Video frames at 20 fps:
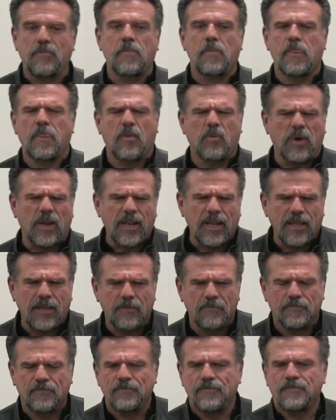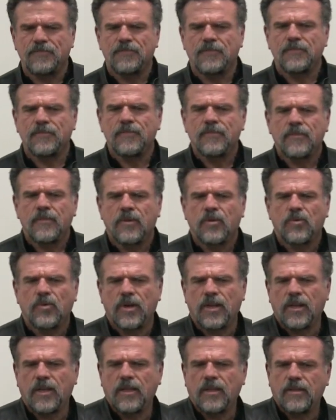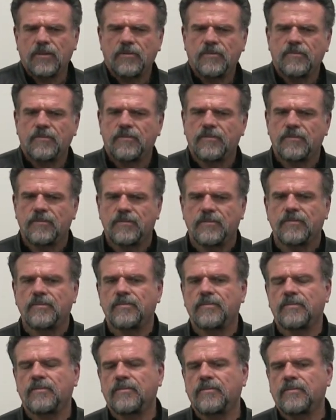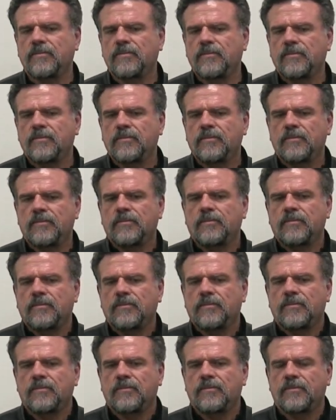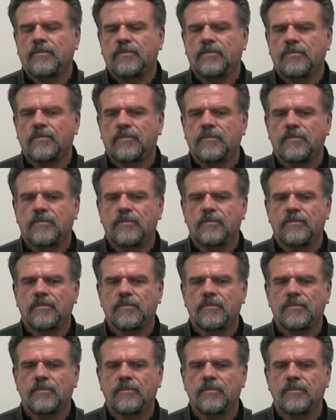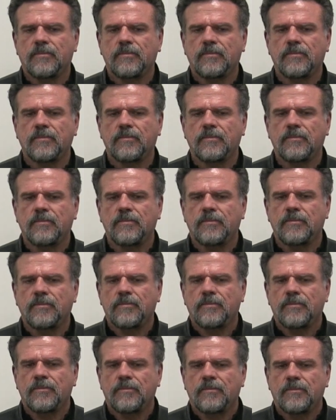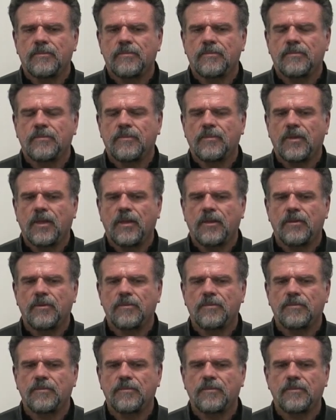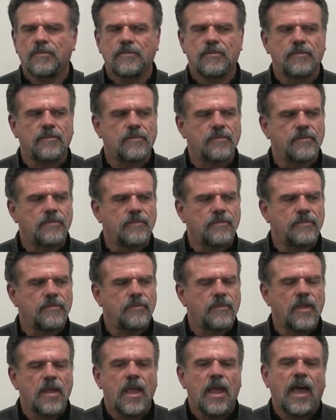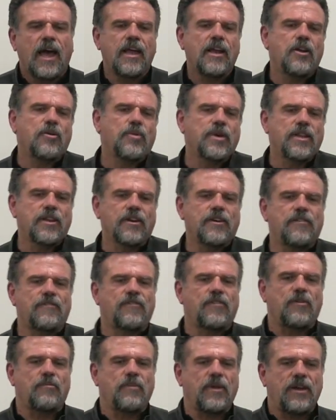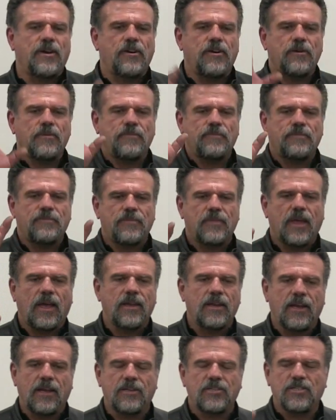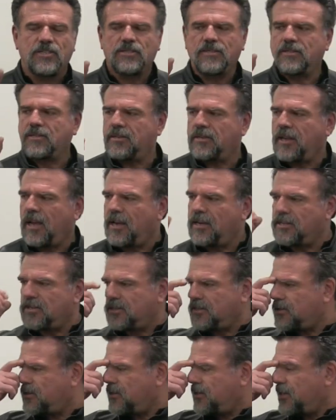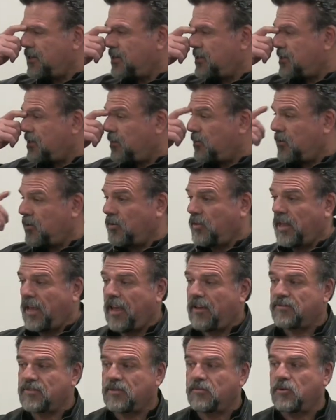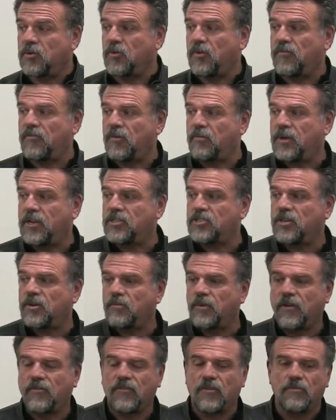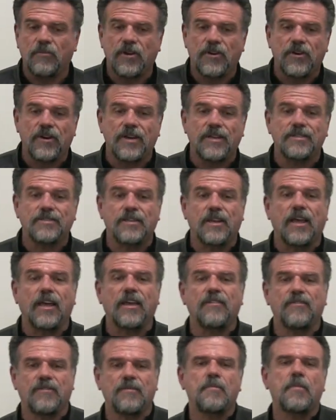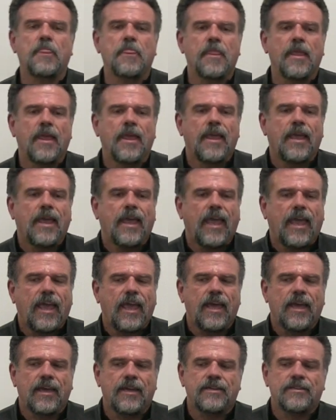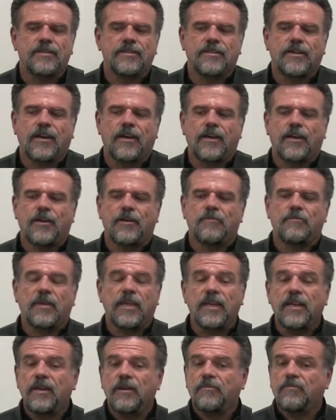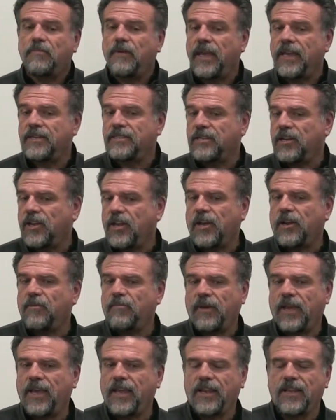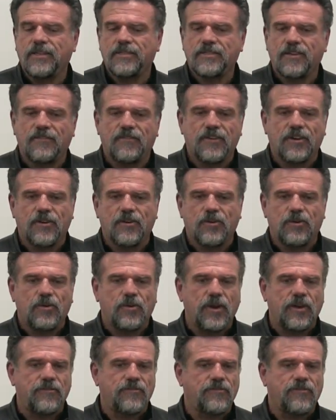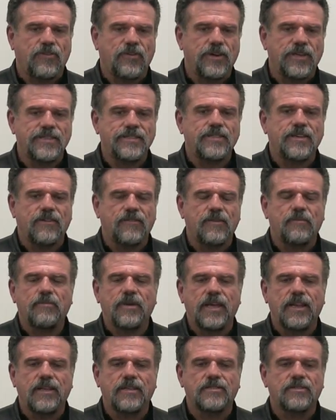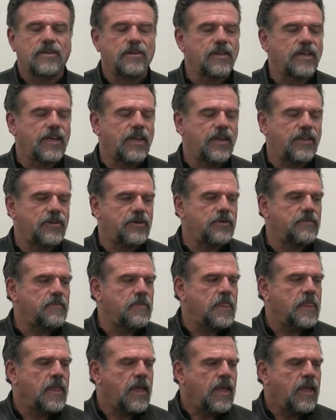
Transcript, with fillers: Yeah. Really? That's what she said. Really? Uh-huh. Uh, she said, uh, it means you're not. Probably. Many artists stop painting. I know, we look at Vermeer, and I just, I just did some new, they have some new information about Vermeer and his life. And um, he didn't paint a lot of paintings. I figure around 47 paintings altogether.